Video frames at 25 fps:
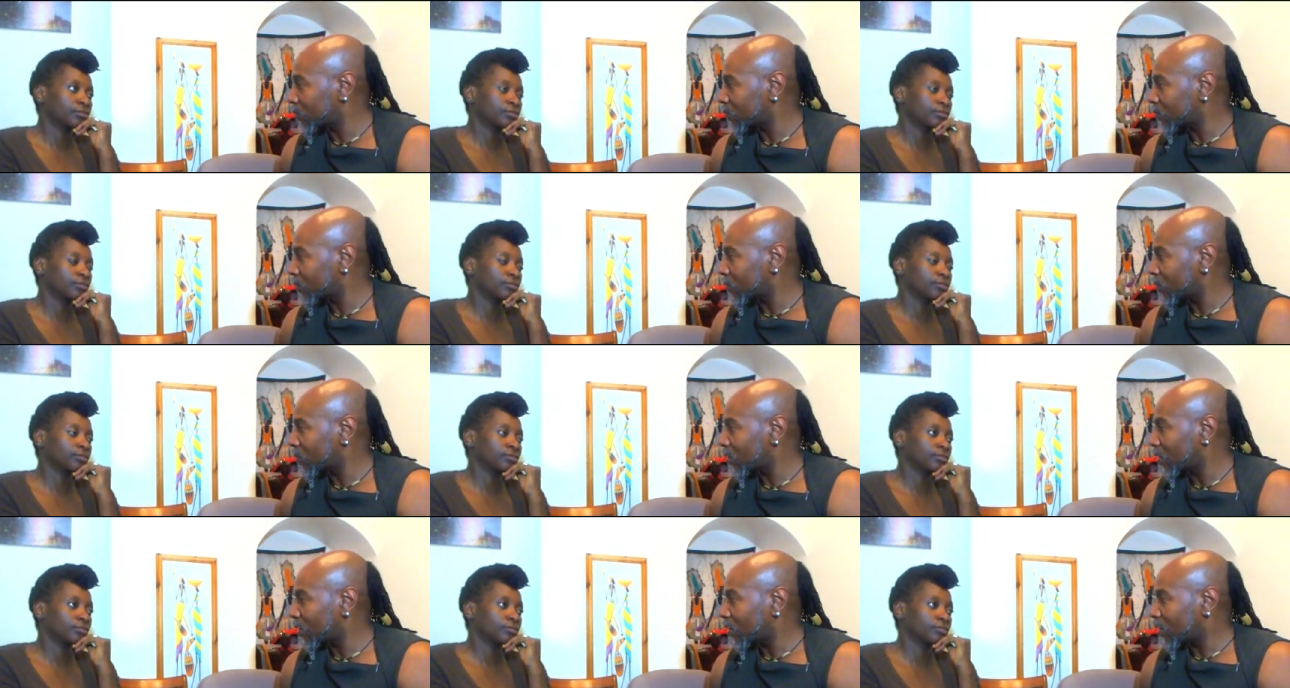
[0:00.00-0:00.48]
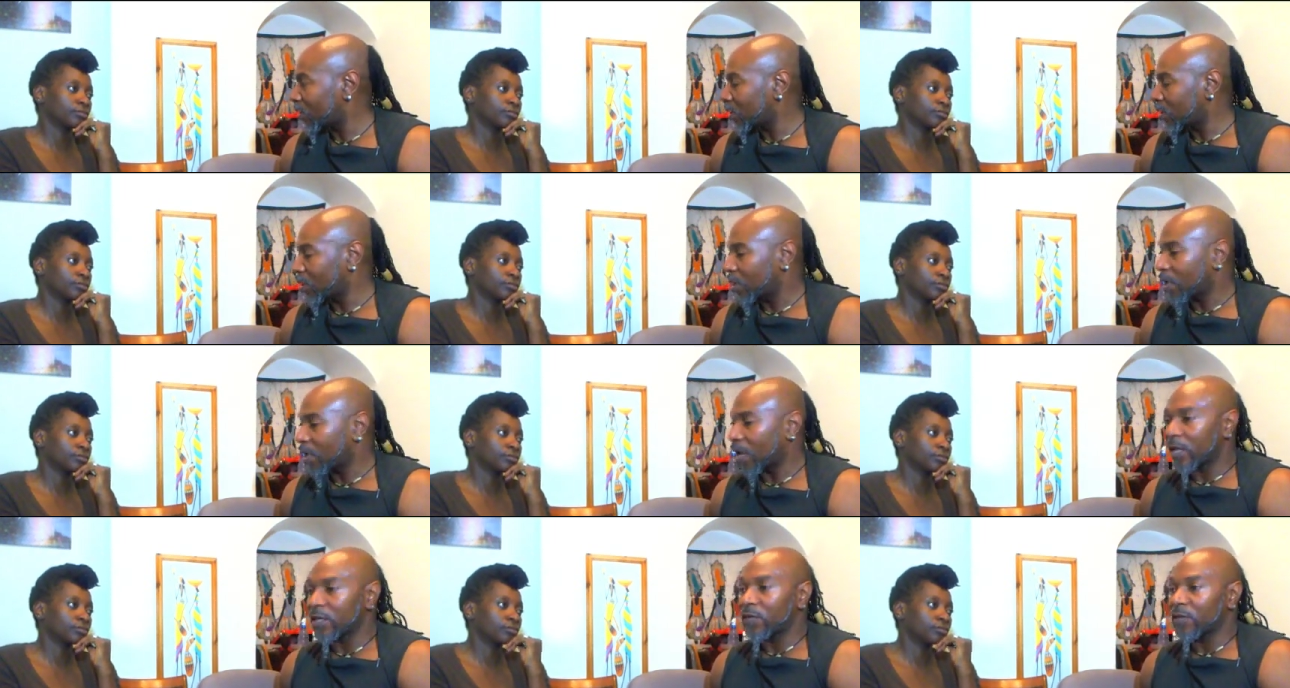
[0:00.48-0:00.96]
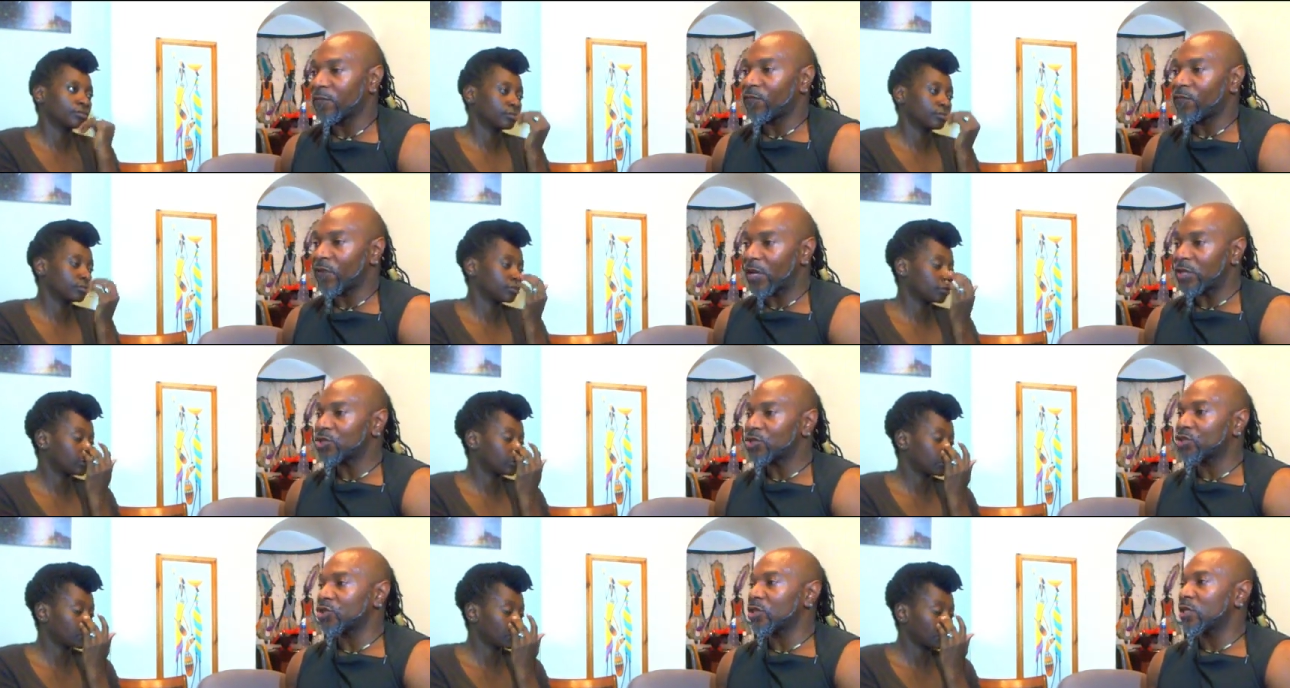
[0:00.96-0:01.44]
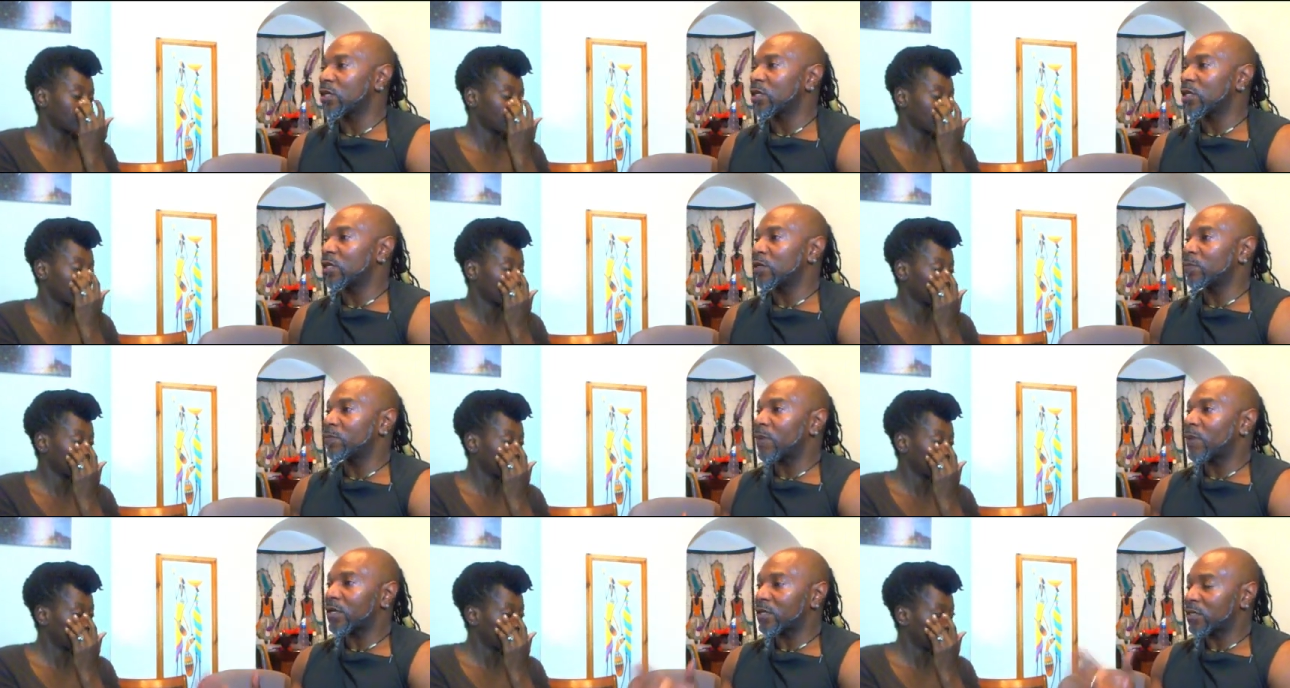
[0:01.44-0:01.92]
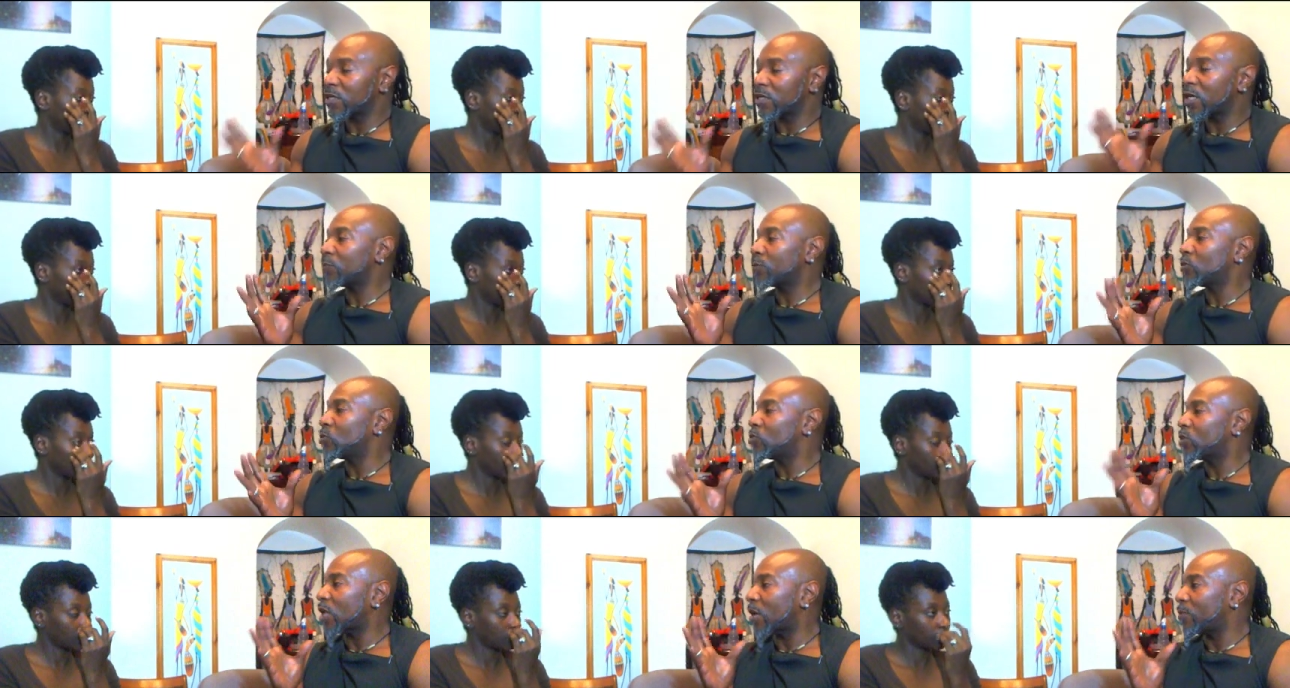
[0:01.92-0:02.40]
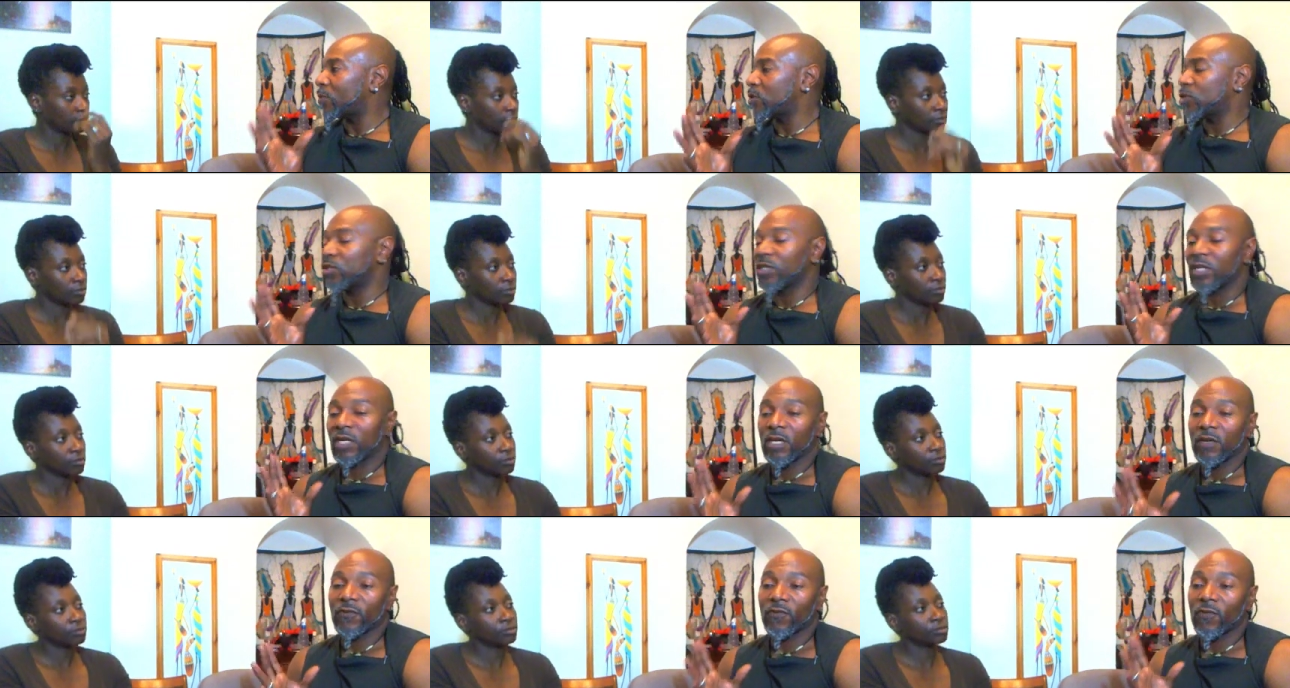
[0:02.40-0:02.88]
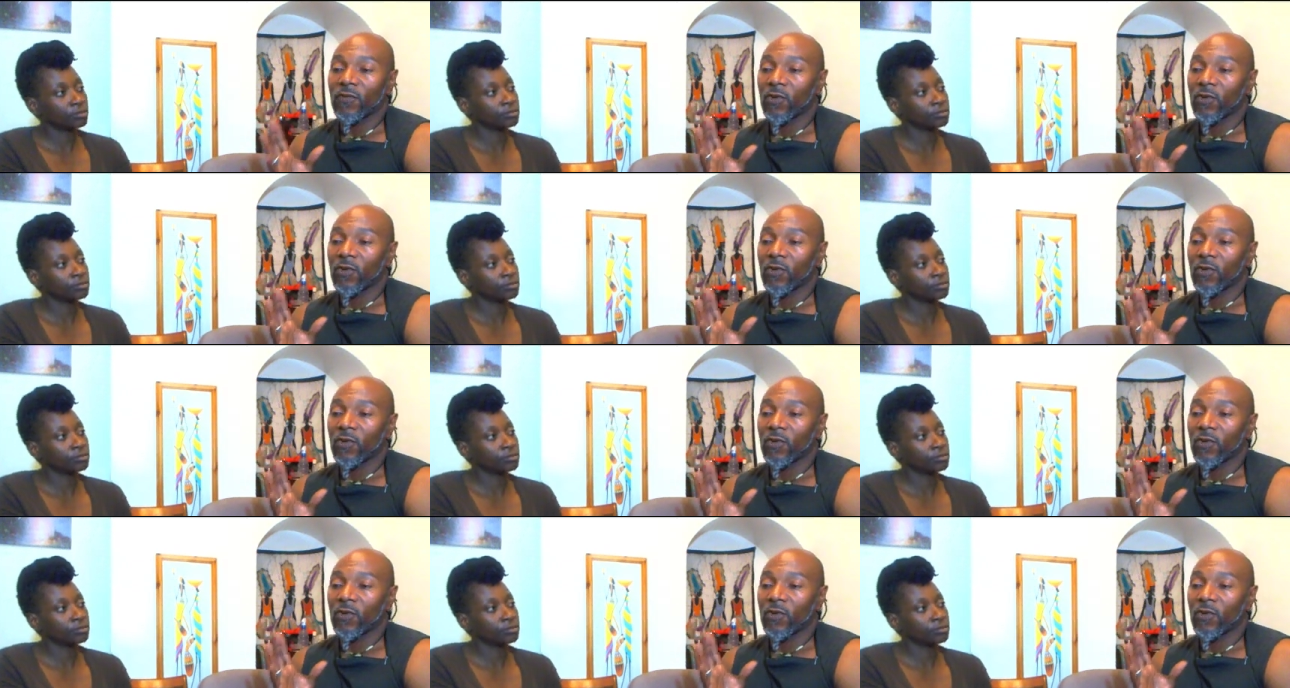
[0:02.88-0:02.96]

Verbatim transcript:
Speaker 1: and eventually, by the time you damage your hair